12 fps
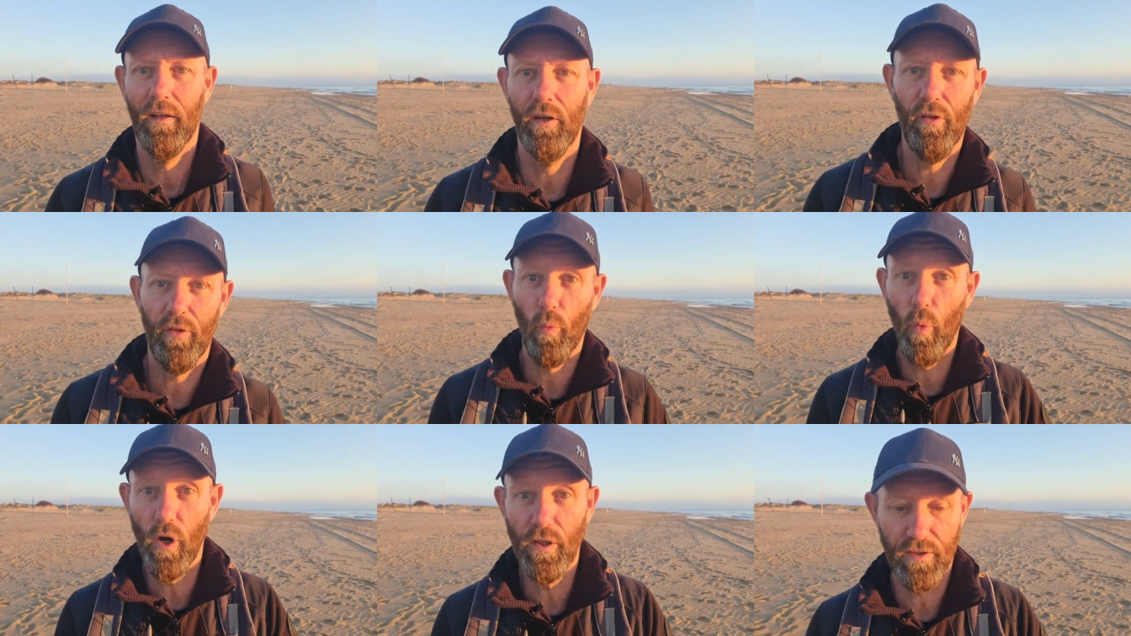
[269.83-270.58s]
you know the
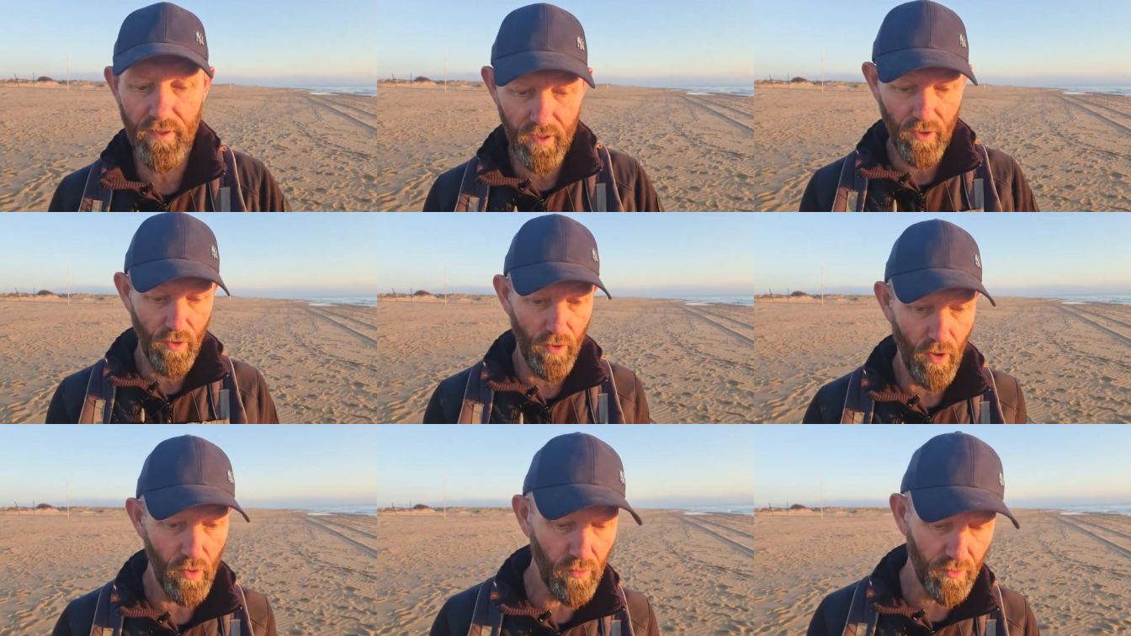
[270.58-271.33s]
words that you
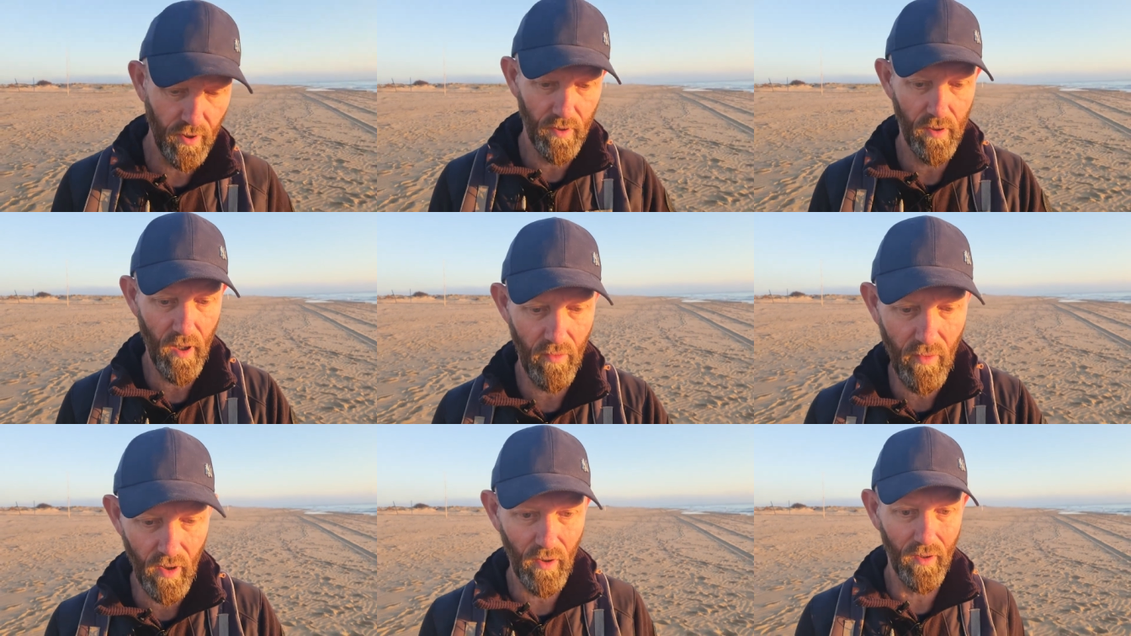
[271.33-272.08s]
use
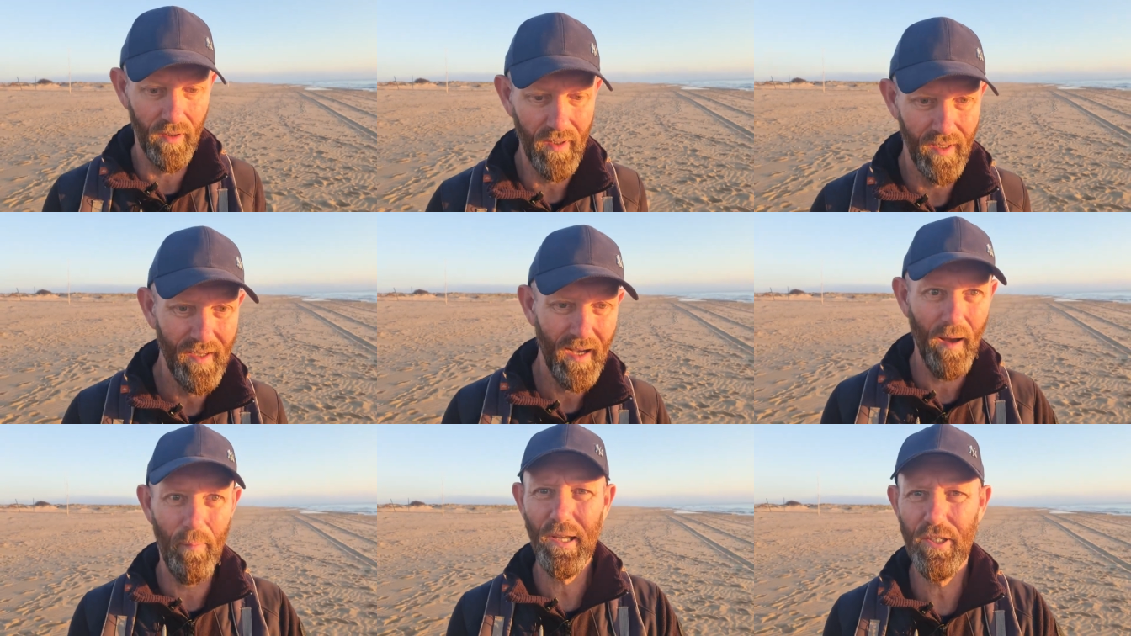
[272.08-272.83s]
are all
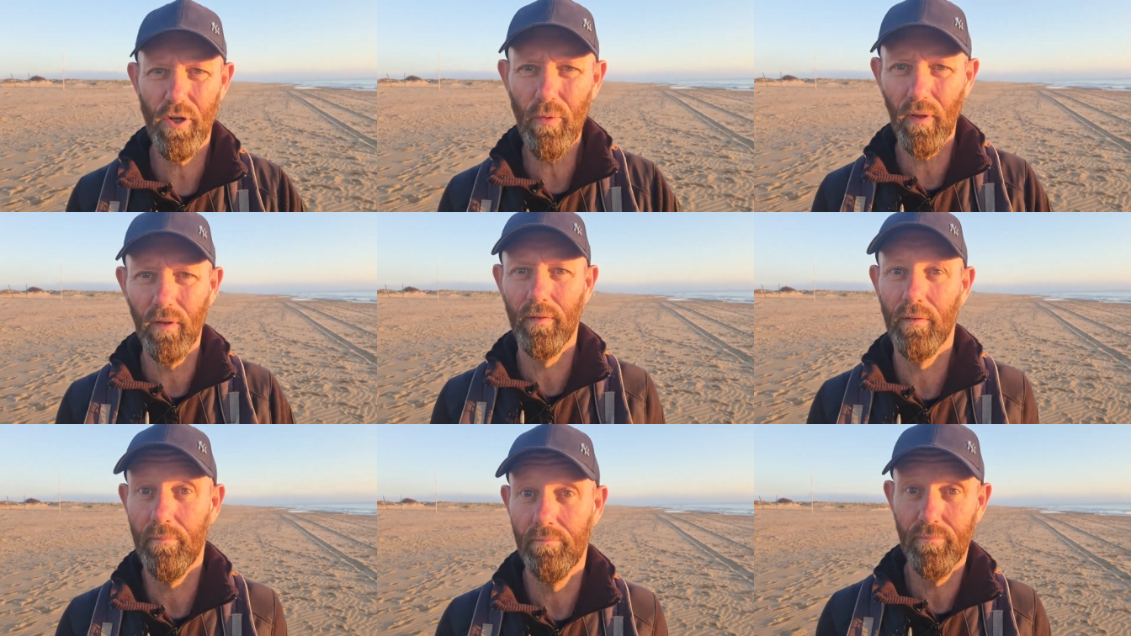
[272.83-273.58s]
habitual
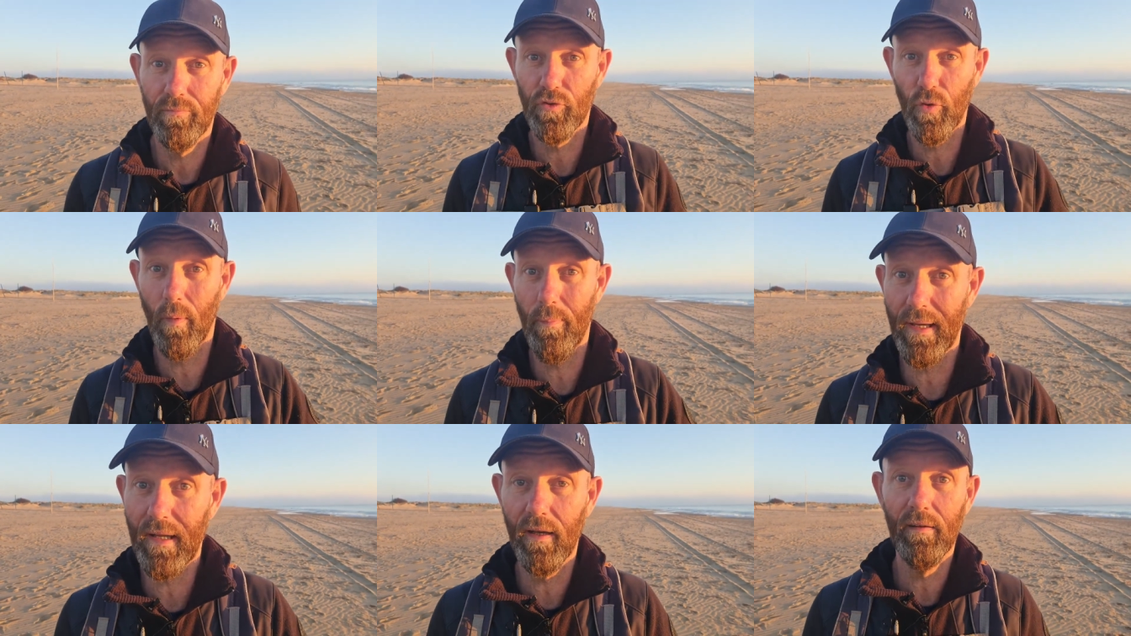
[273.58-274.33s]
to a
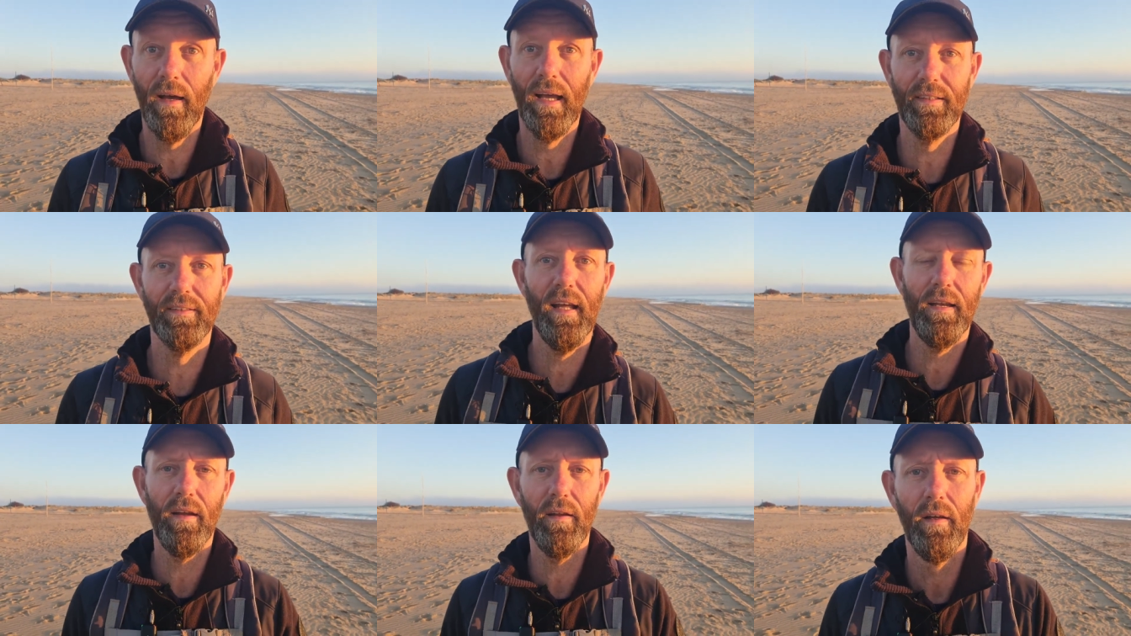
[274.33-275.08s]
big
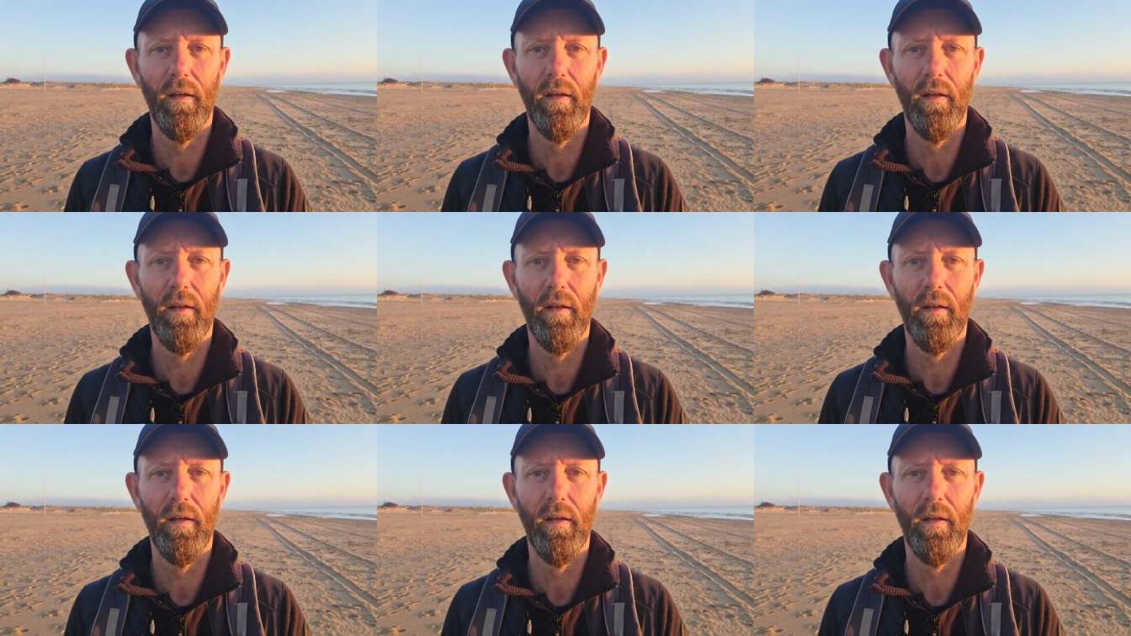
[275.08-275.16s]
extent